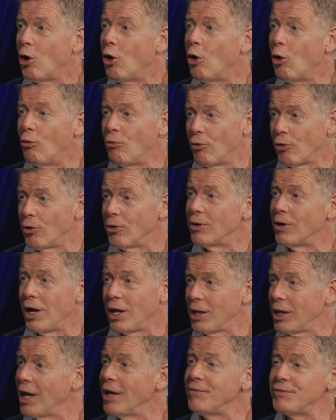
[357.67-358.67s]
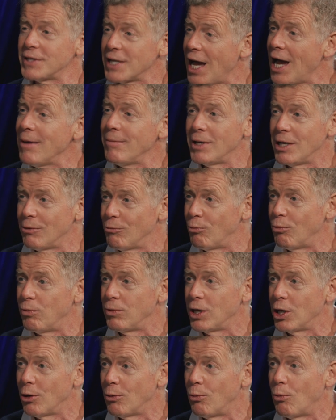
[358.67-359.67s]
over a lifetime and
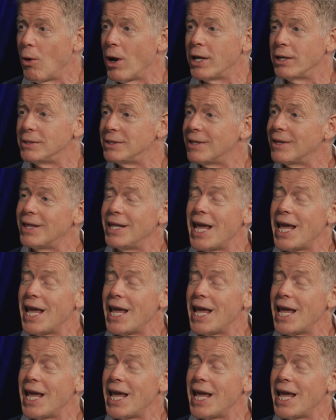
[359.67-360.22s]
you know what it,